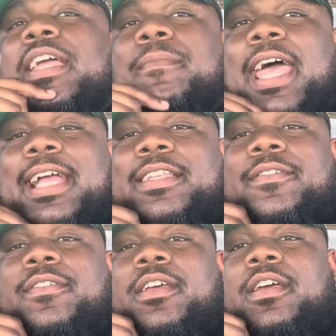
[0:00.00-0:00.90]
him active.
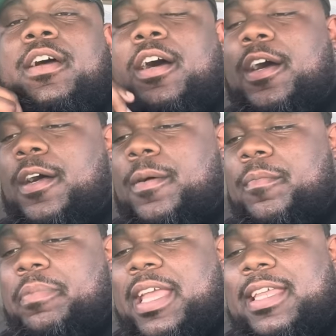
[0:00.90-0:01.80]

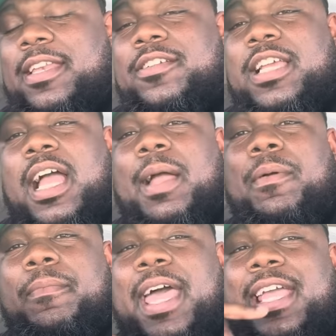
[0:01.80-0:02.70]
Peyton Hendershot
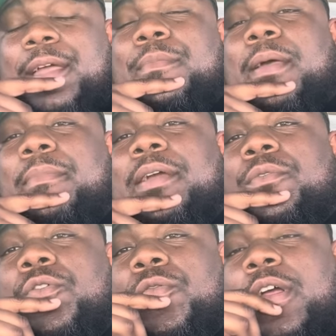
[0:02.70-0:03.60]
coming back can be a big
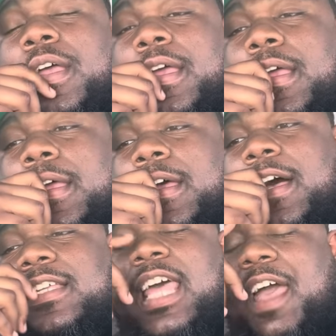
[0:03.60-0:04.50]
move.
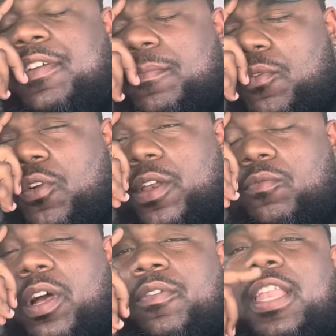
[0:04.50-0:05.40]
Us having more than
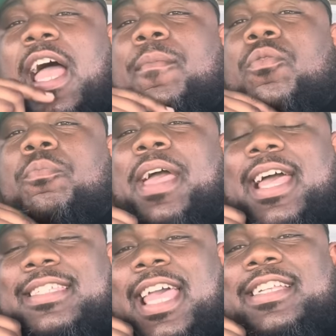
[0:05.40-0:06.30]
one reliable
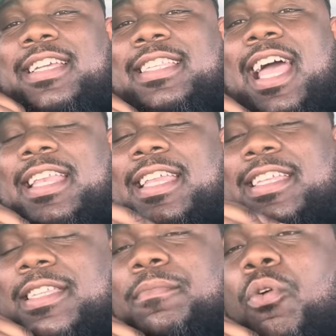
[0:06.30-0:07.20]
pass-catching tight end
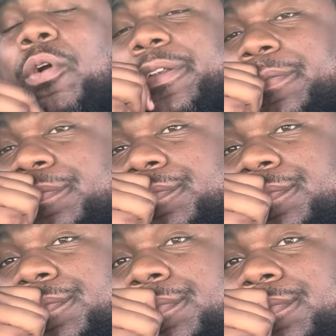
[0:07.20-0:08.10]
is important.
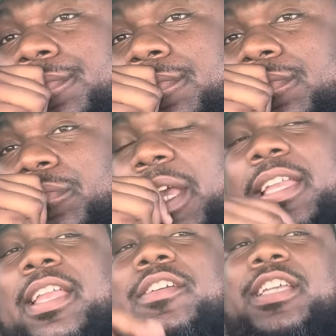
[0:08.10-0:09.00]

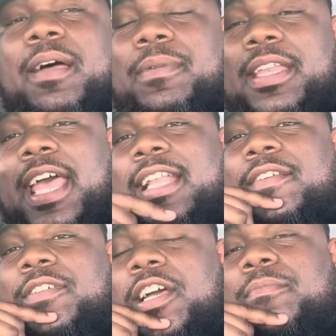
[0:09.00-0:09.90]
Peyton Hendershot being
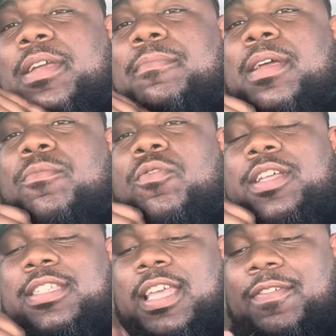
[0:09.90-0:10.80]
active could be a big move.
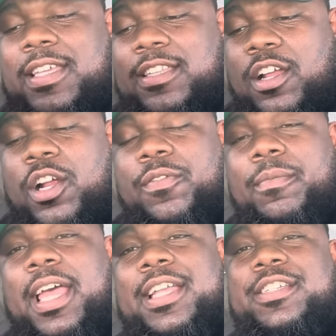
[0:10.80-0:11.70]
Let's see if he's learned from
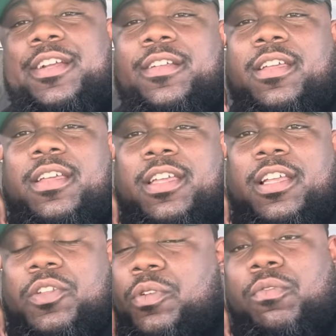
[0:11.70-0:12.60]
last year
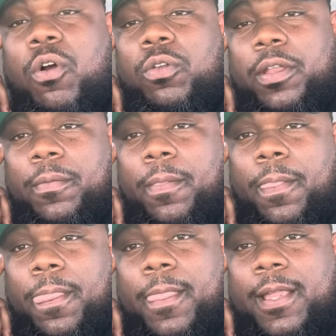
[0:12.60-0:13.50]
because we rolling.
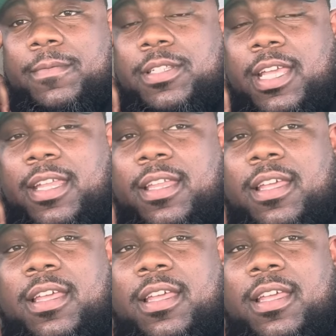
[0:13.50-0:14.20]
You know what I'm saying?